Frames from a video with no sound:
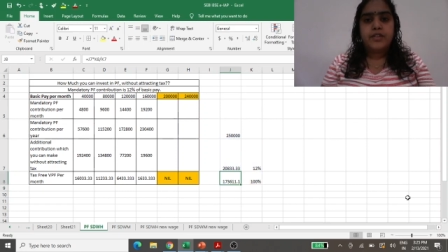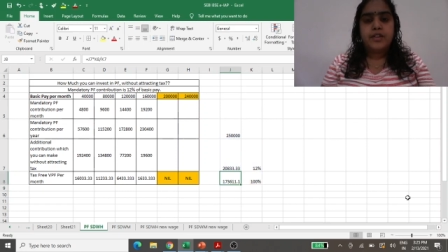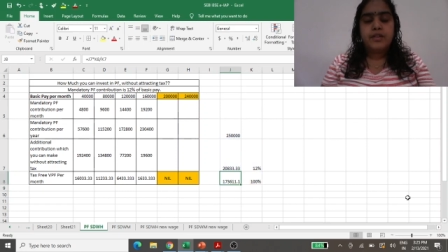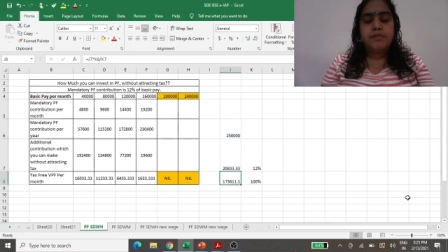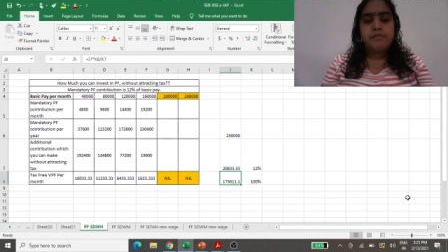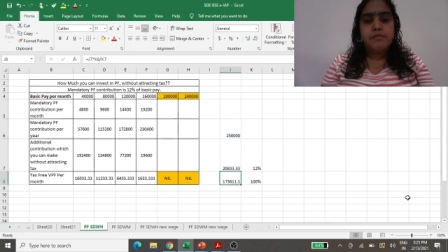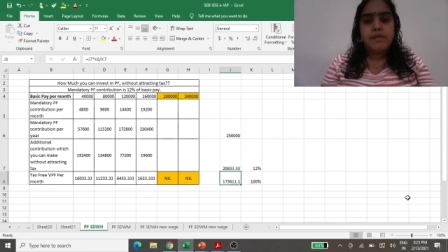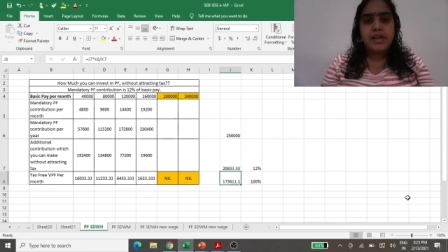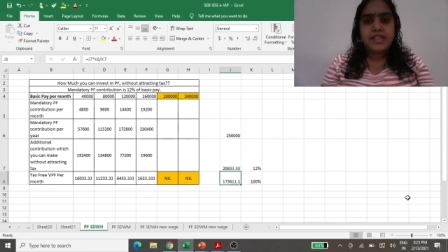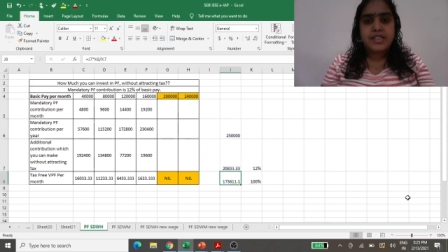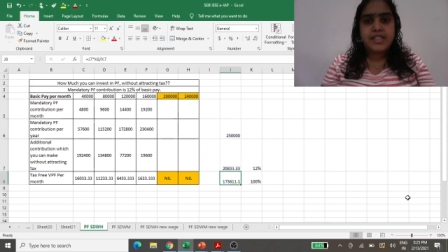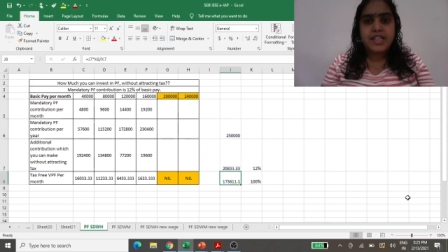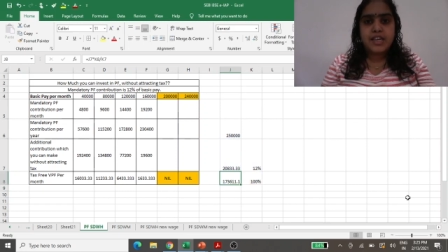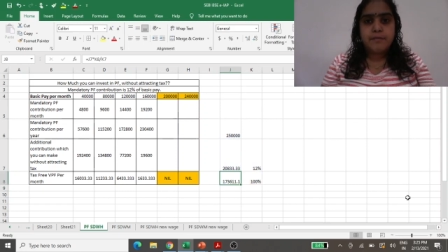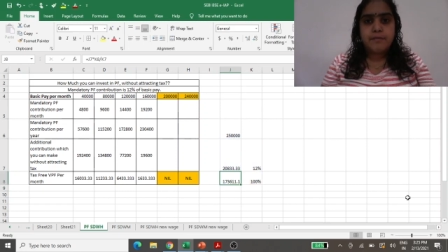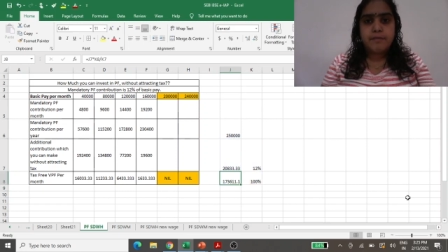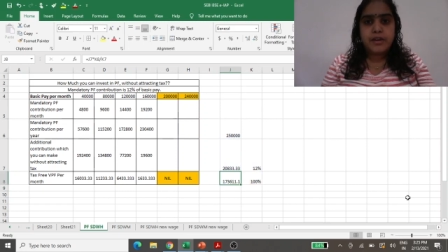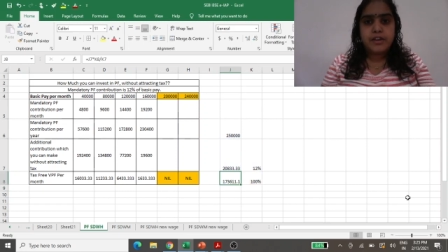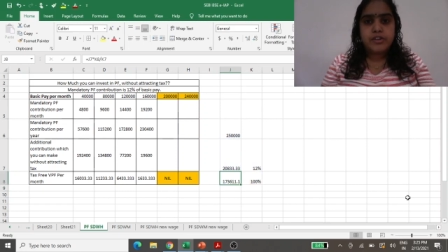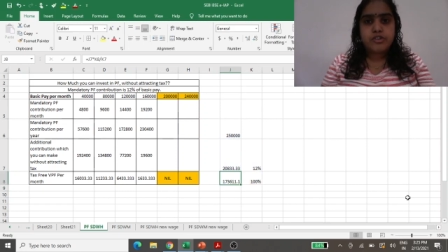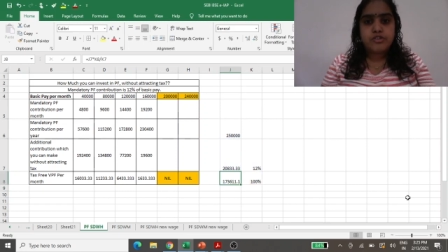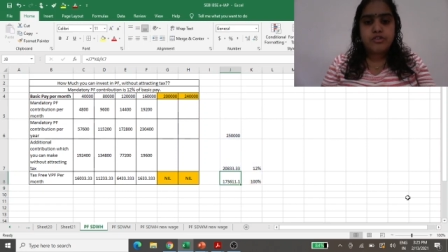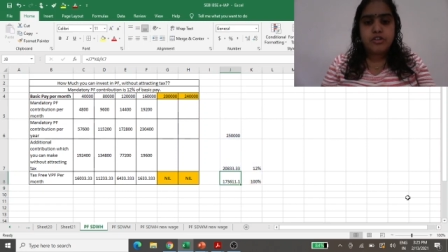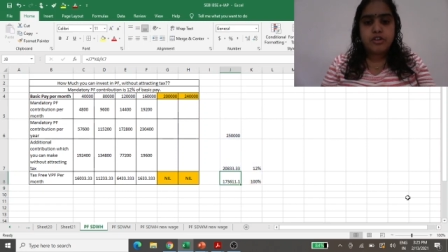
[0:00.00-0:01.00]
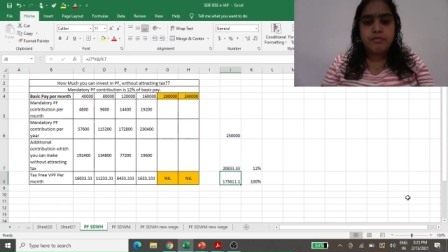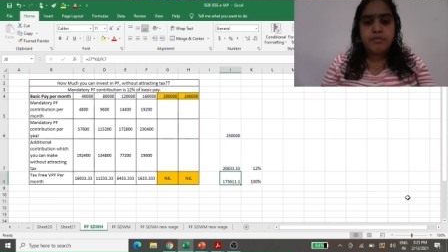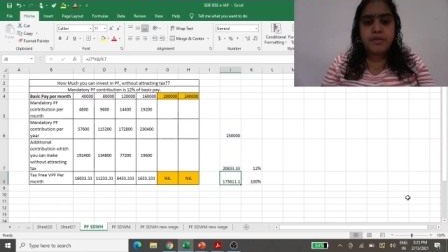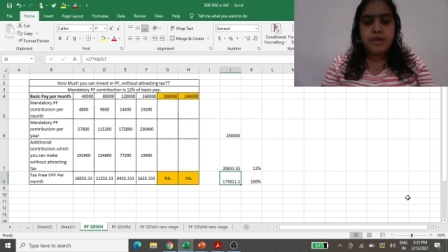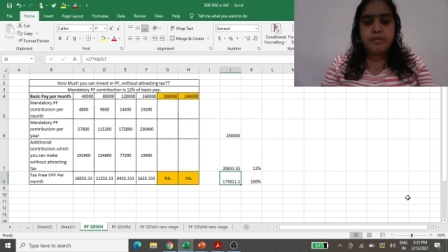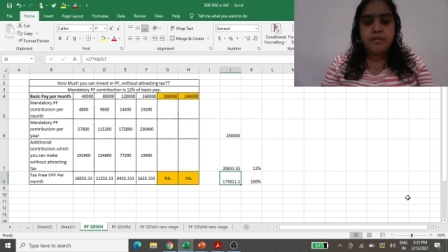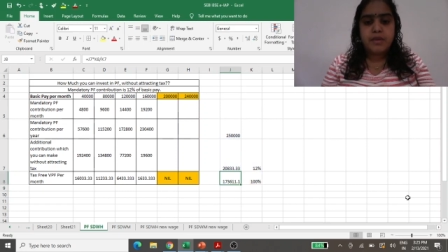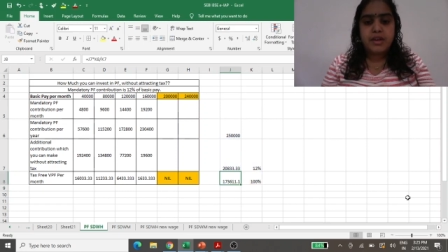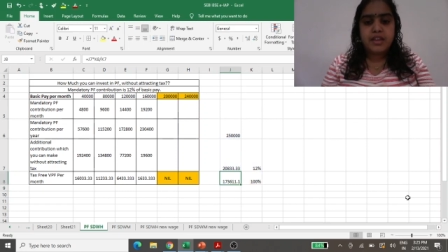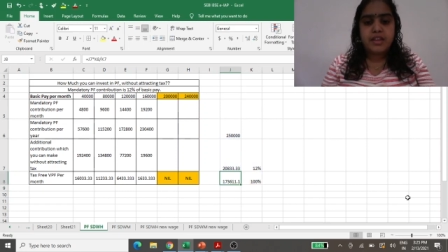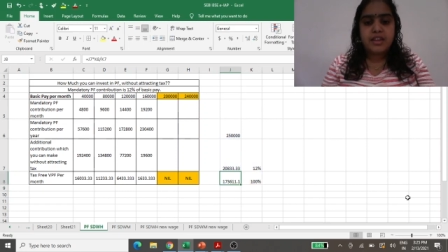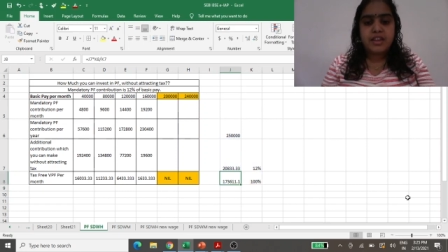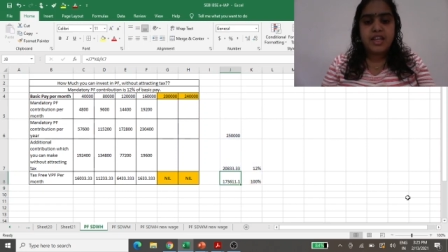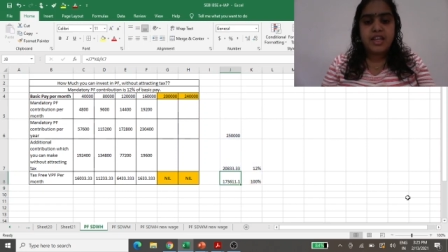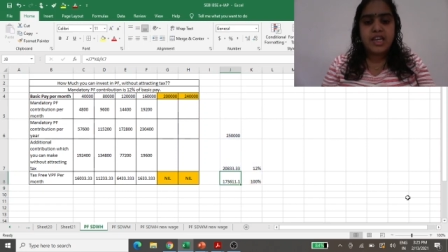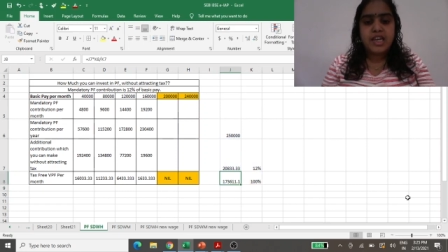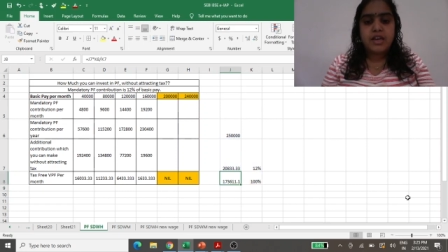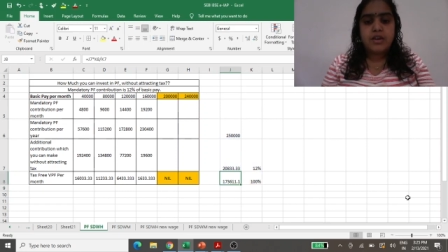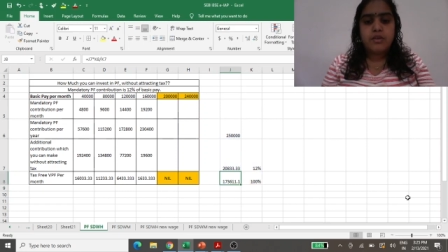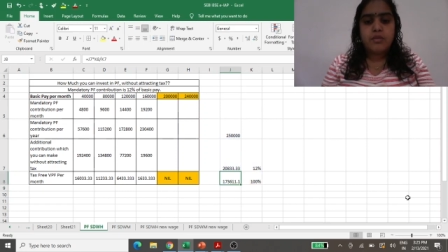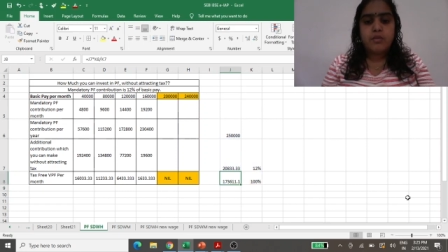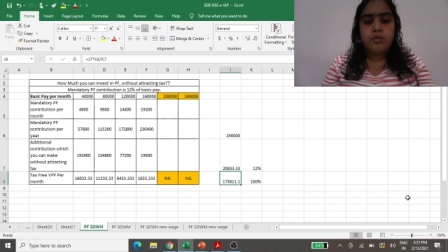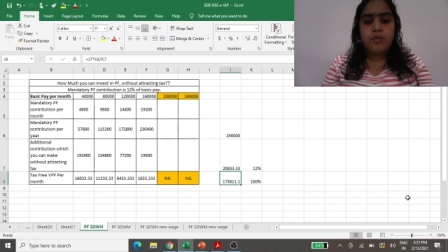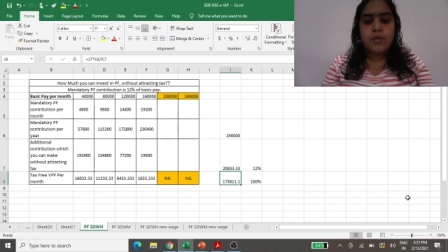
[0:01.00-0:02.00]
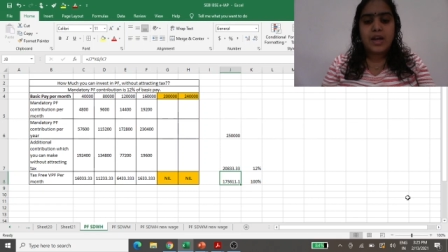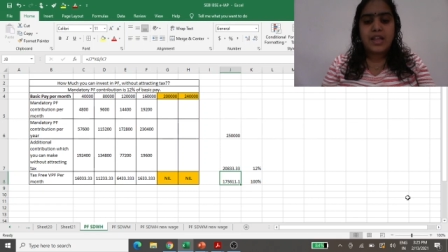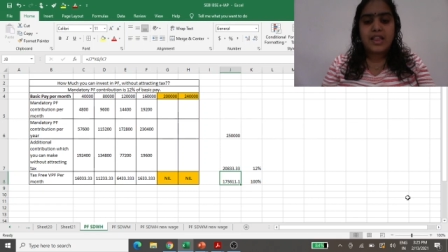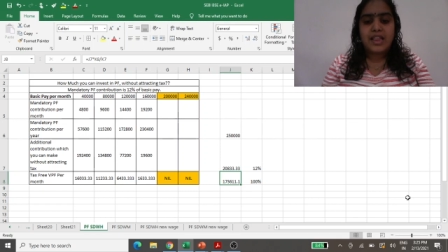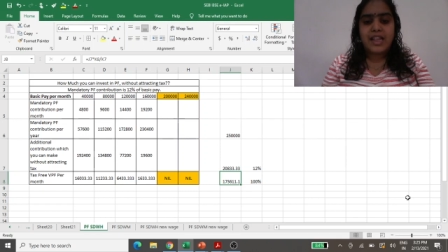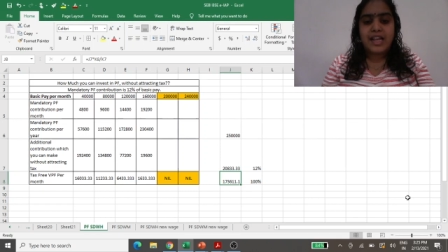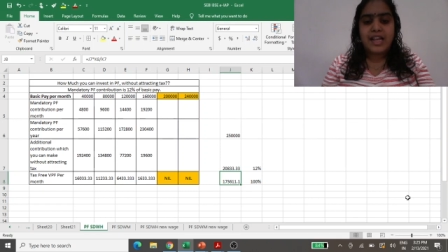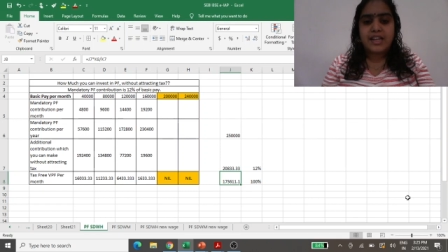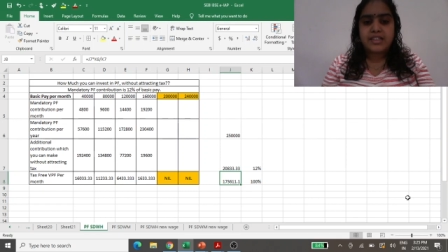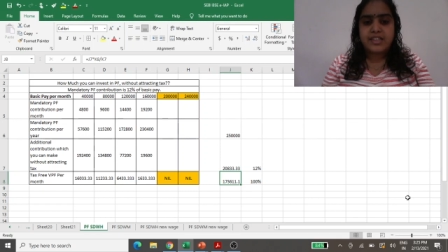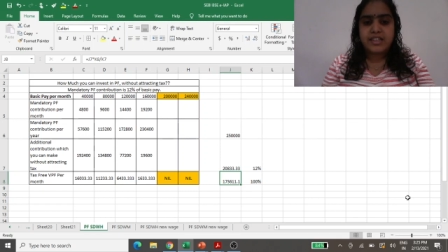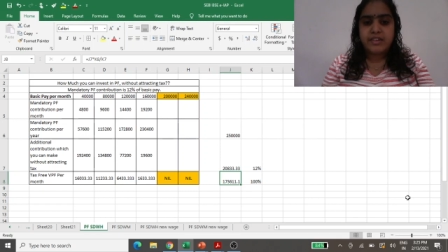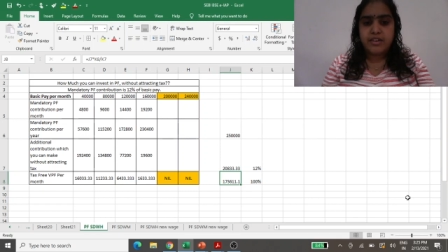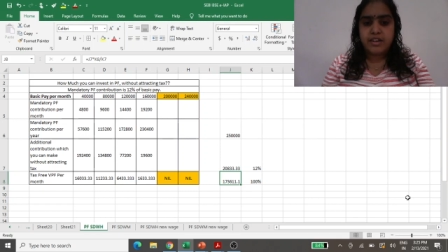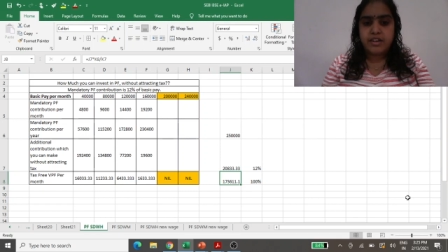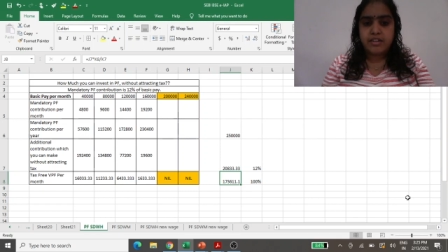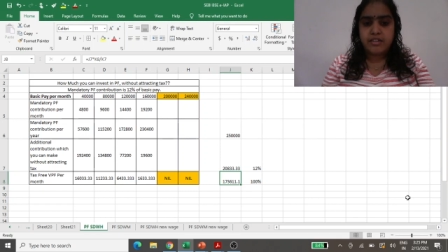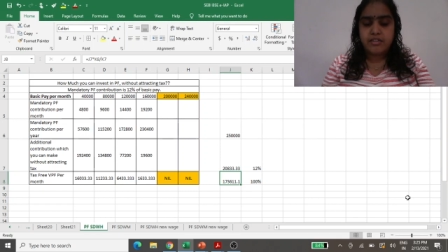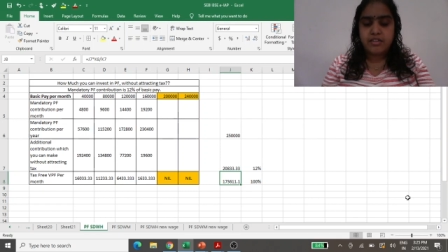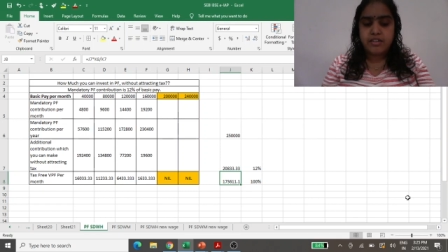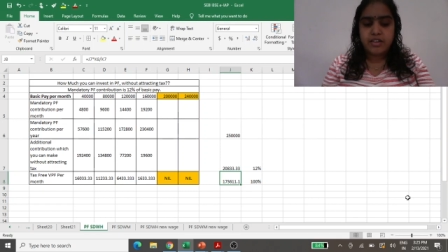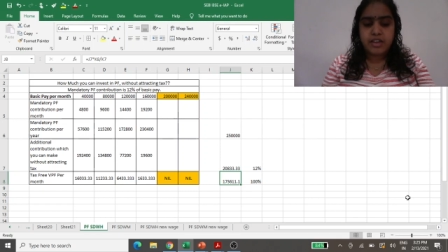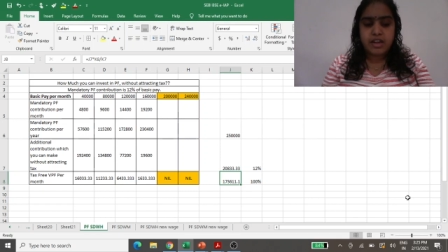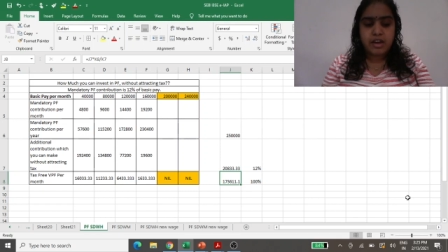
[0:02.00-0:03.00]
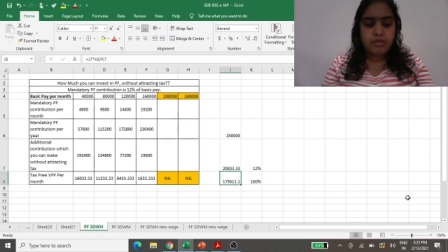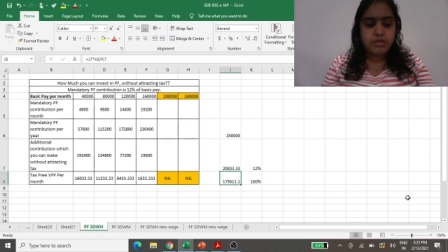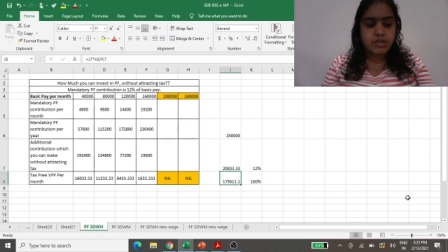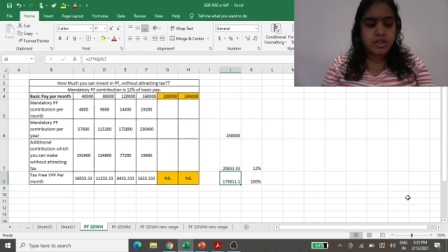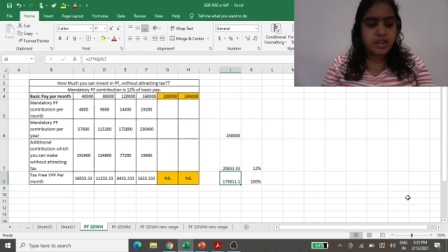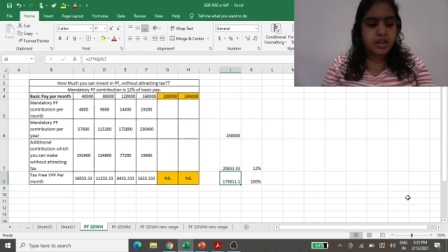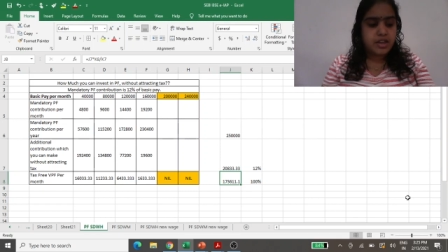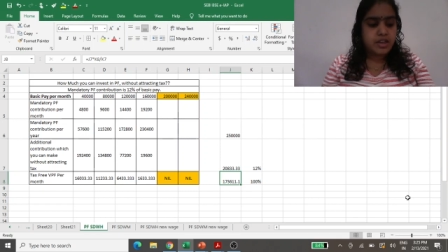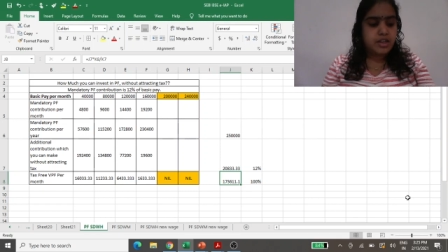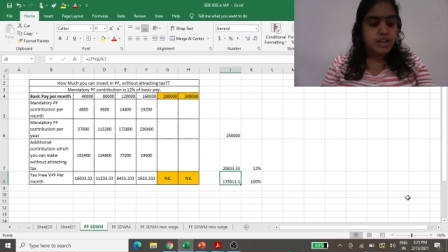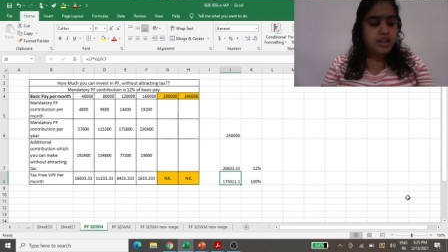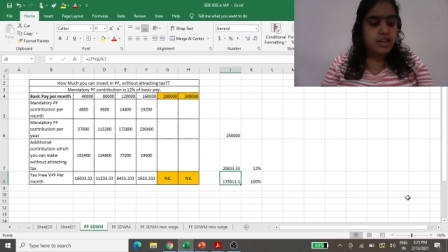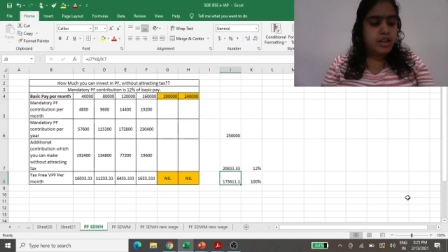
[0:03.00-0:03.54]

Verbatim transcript: Basic pay should be monthly 1,73,000.